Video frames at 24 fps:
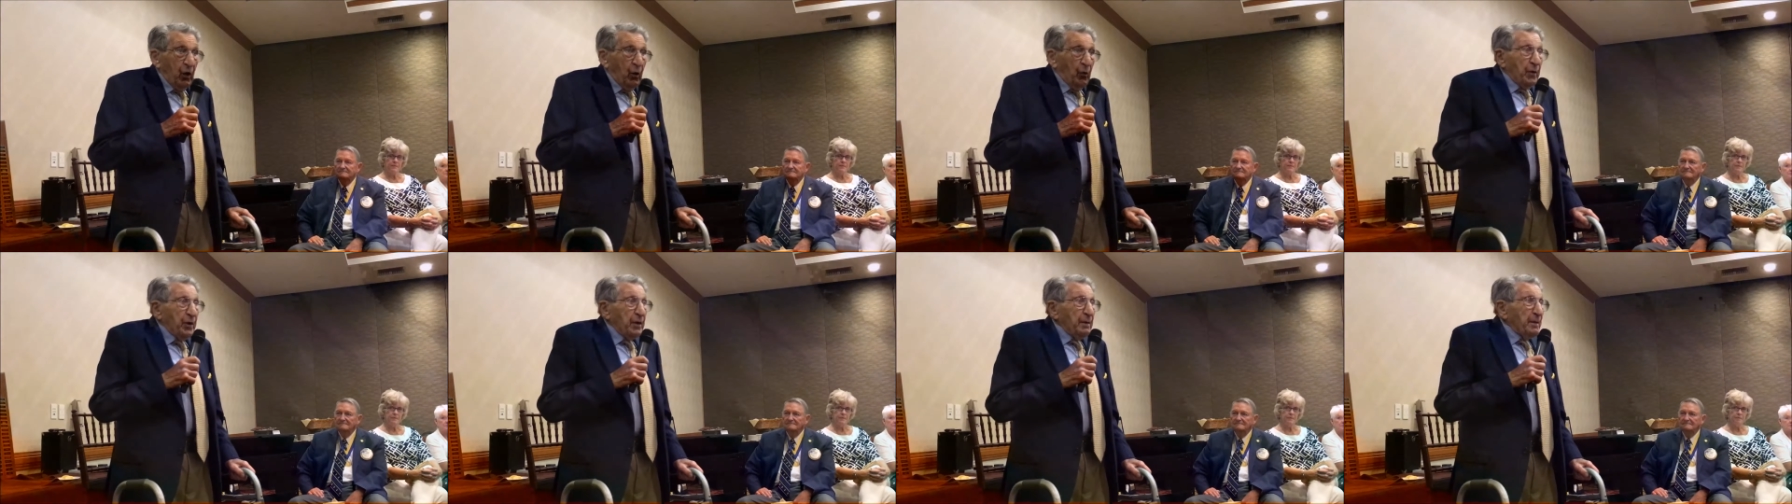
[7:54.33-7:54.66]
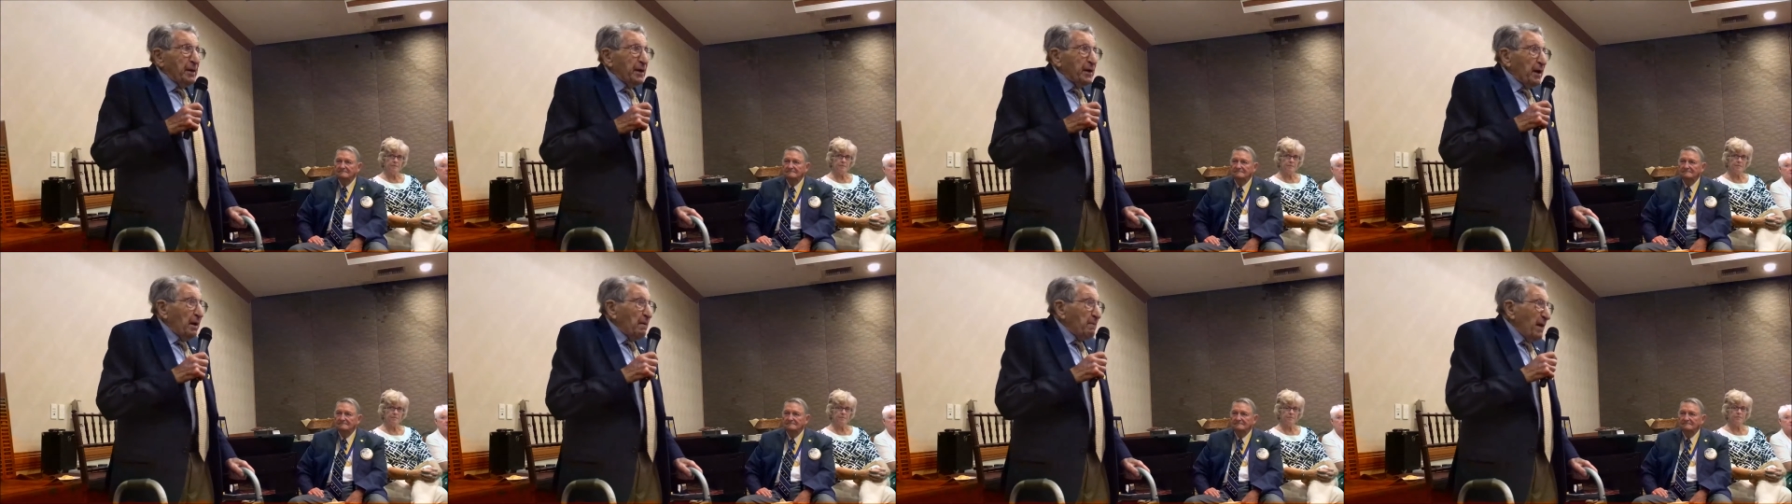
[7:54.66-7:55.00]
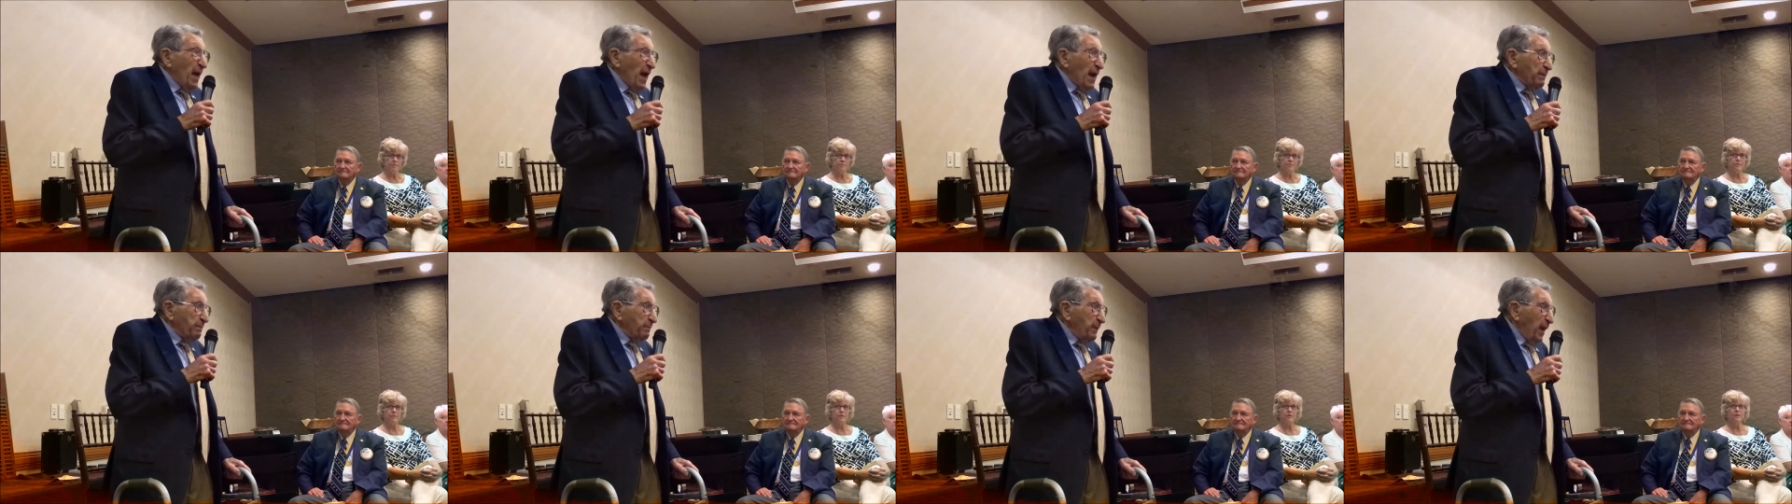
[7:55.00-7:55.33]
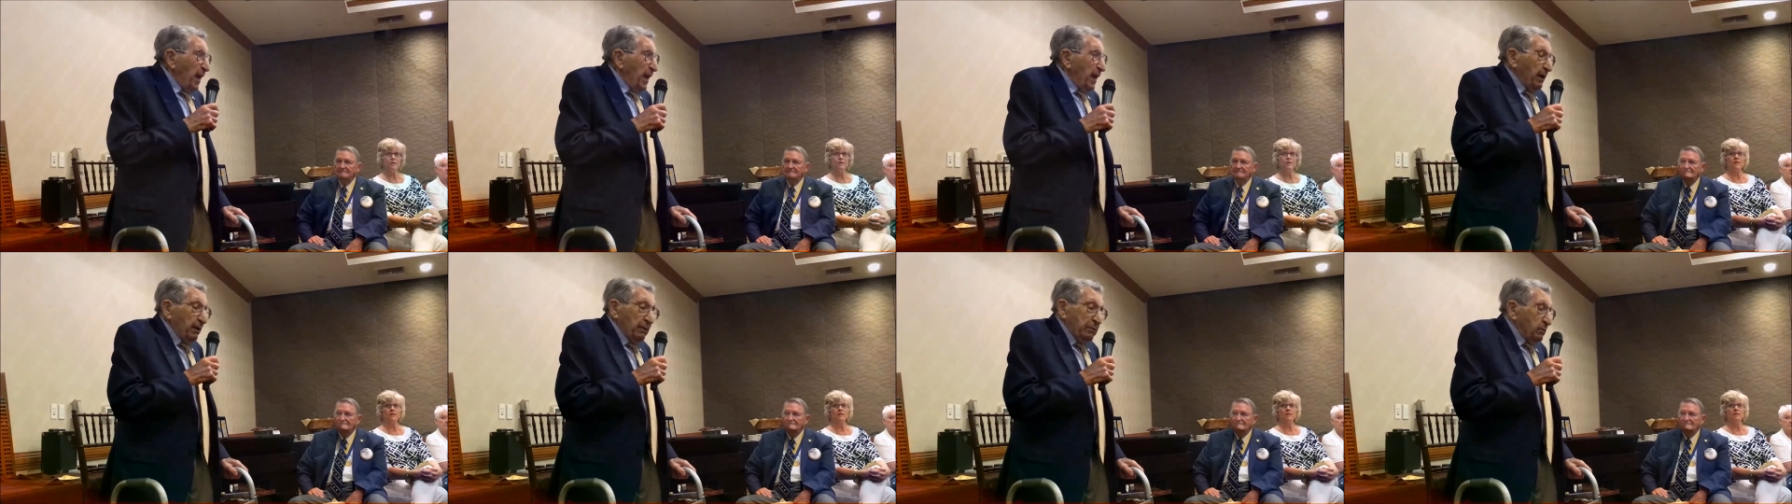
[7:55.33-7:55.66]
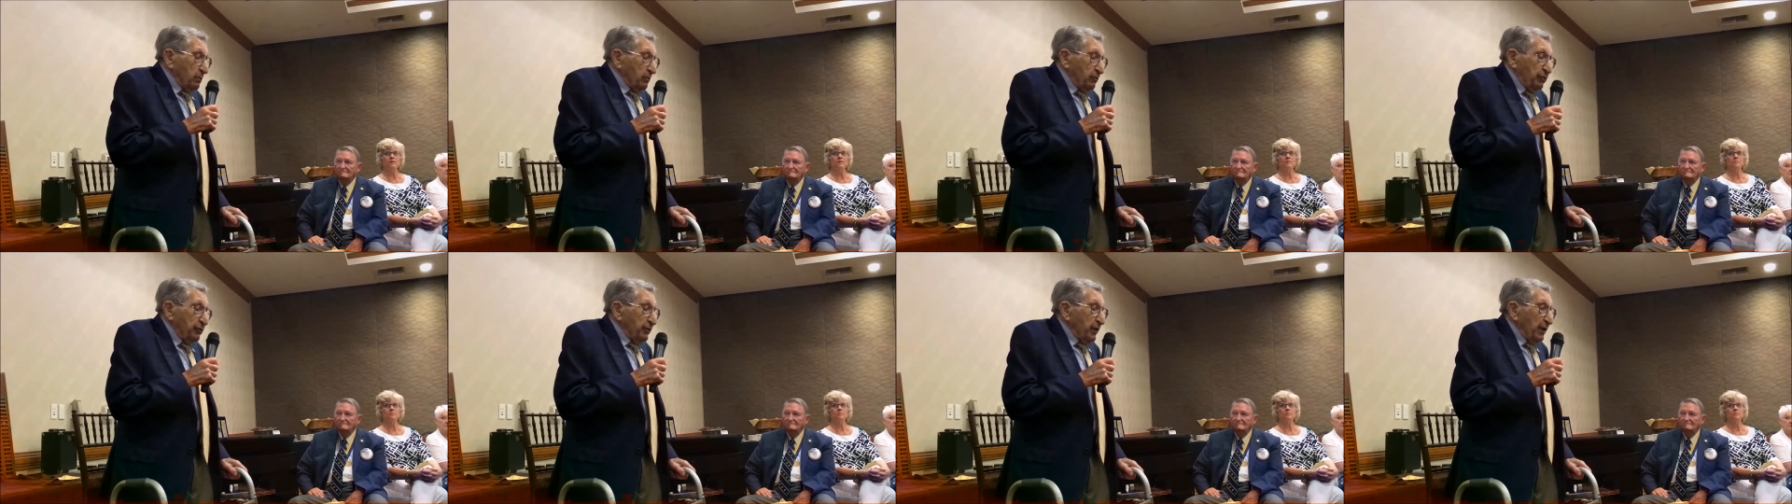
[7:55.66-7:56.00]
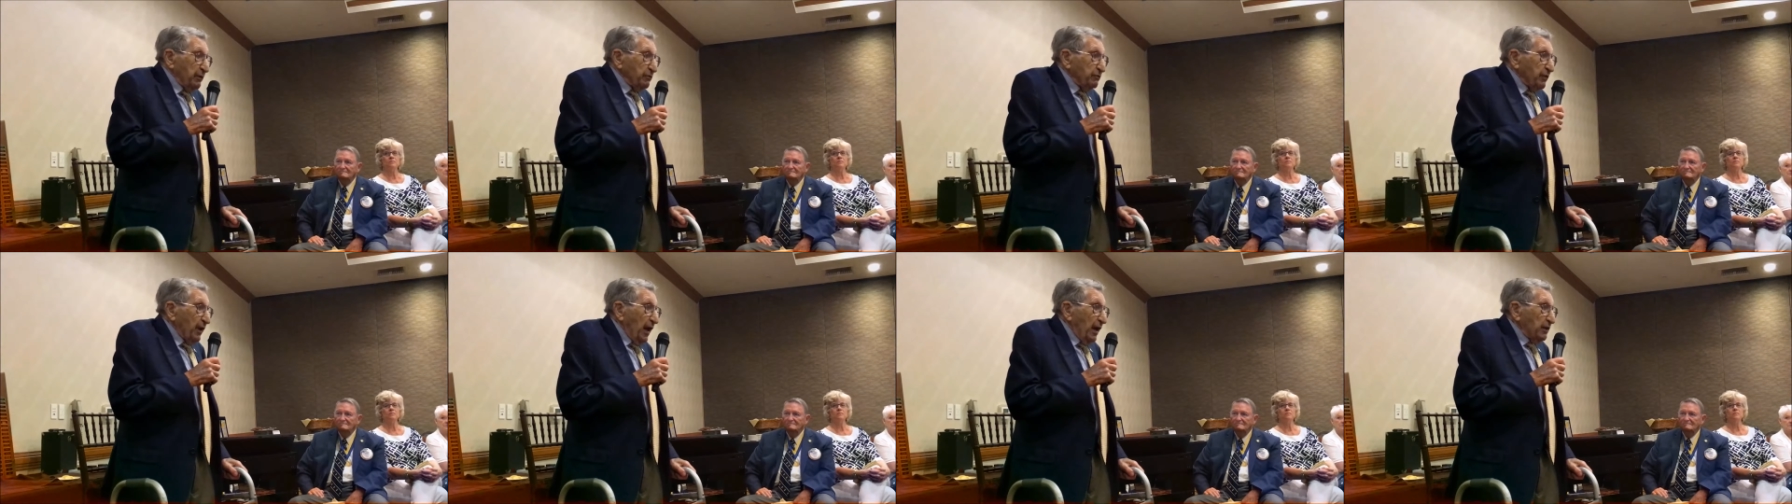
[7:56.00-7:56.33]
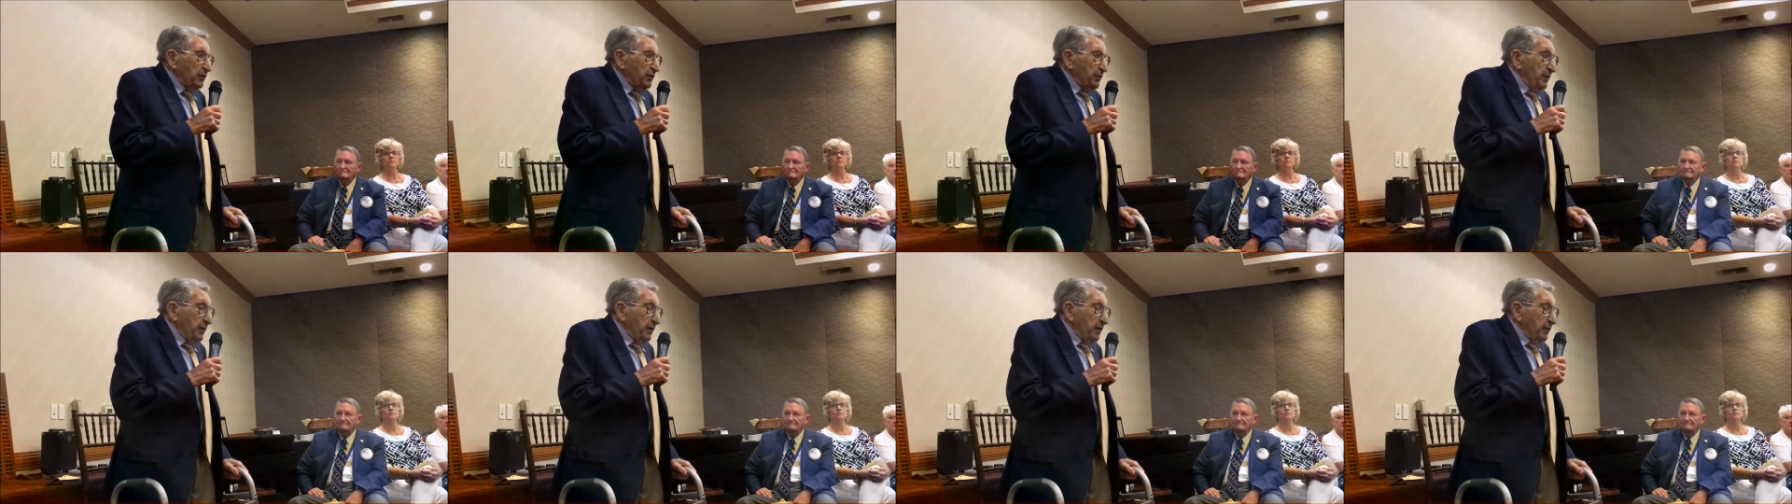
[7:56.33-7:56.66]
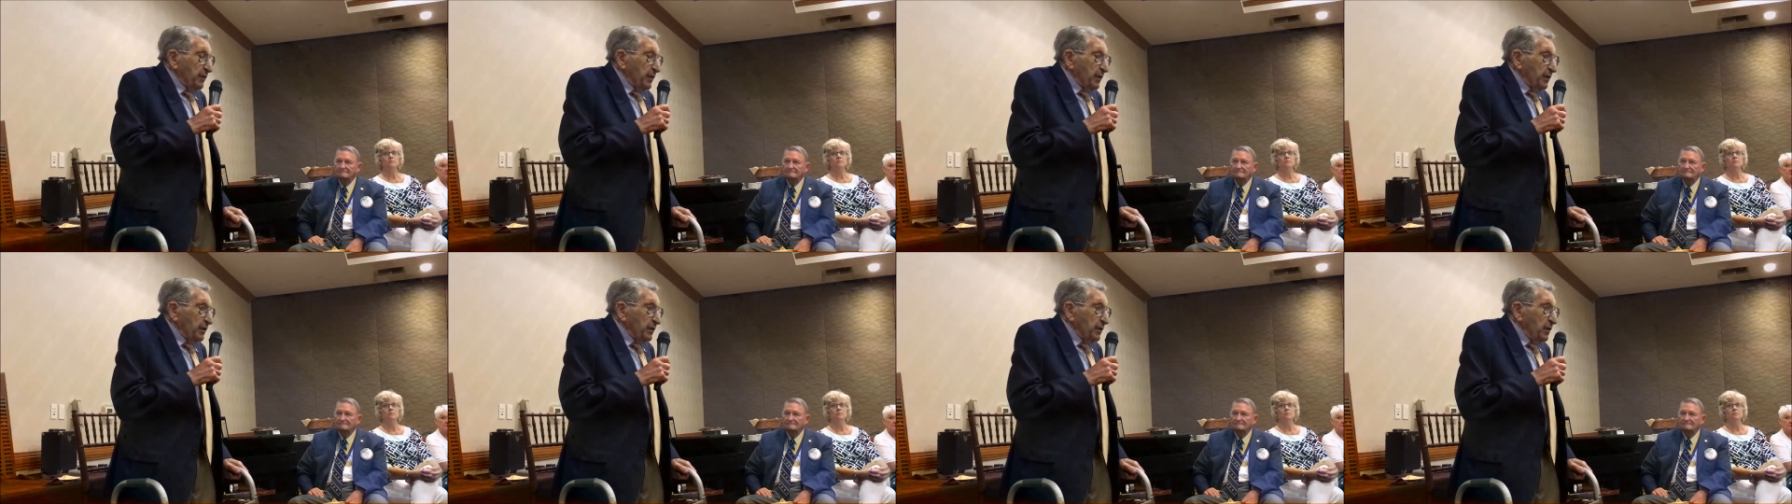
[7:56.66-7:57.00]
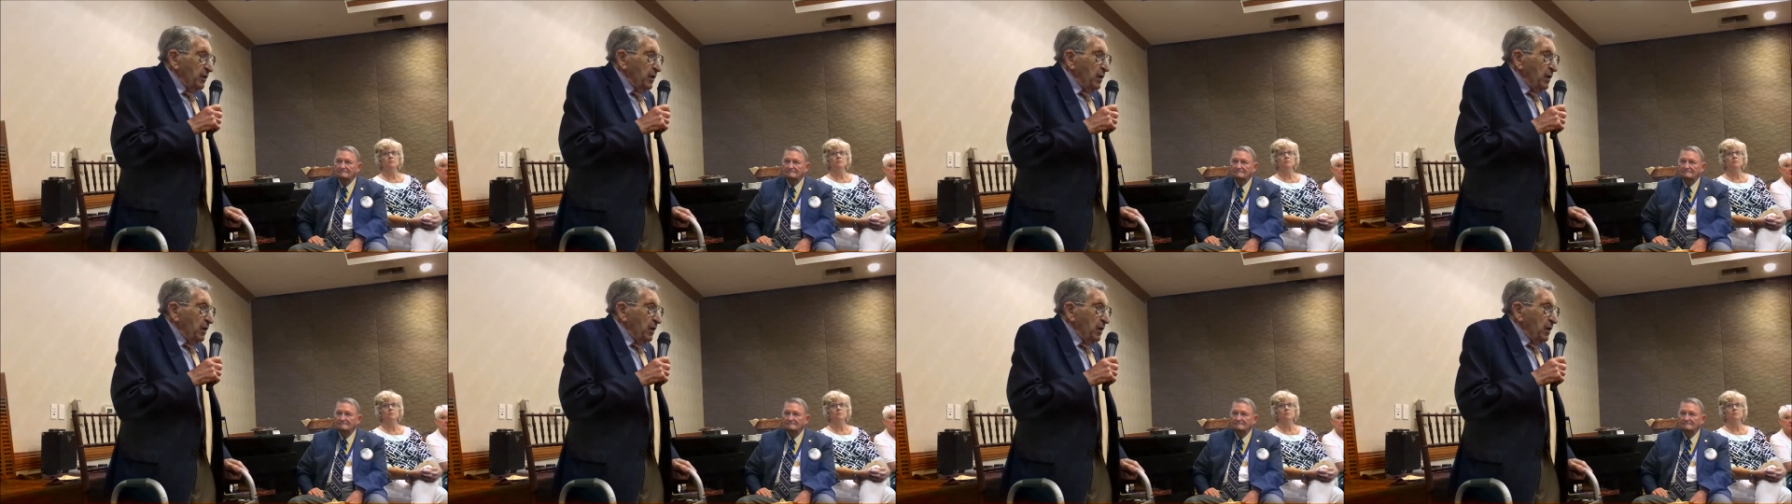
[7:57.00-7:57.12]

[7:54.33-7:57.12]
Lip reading: What about our back pay? You're not entitled to anything.